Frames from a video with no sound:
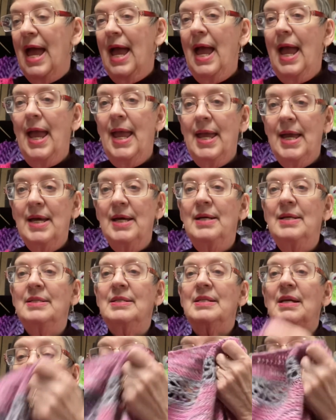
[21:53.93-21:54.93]

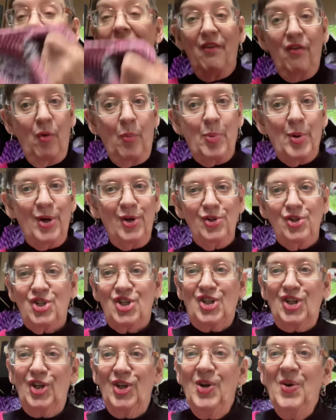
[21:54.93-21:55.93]
And I have approached
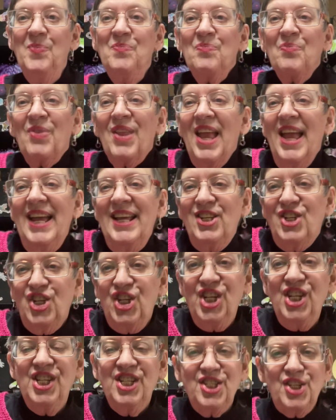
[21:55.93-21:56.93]
her, and
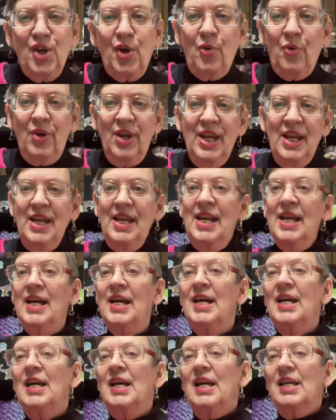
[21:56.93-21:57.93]
she has agreed
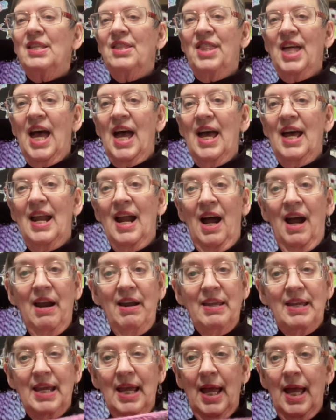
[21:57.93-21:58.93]
that I
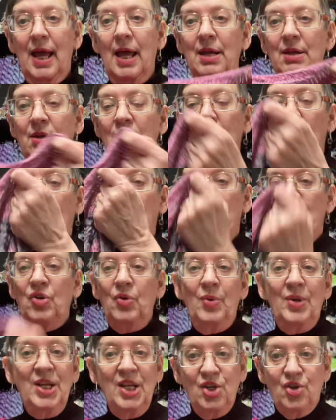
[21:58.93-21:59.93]
can do
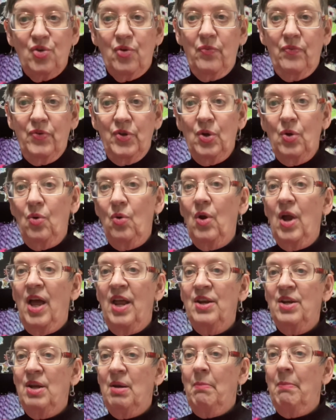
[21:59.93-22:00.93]
an interview,
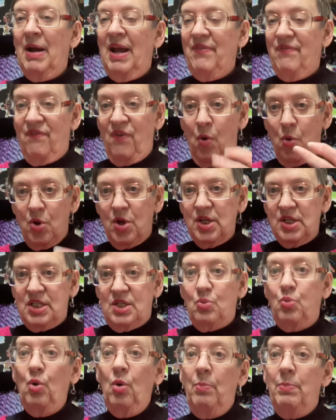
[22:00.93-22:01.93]
and my focus
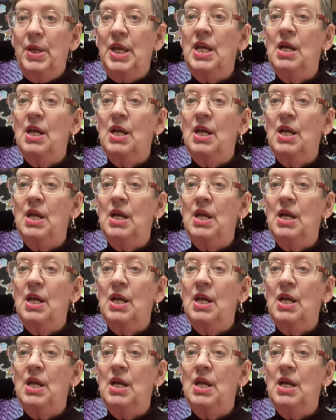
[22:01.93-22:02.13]
will be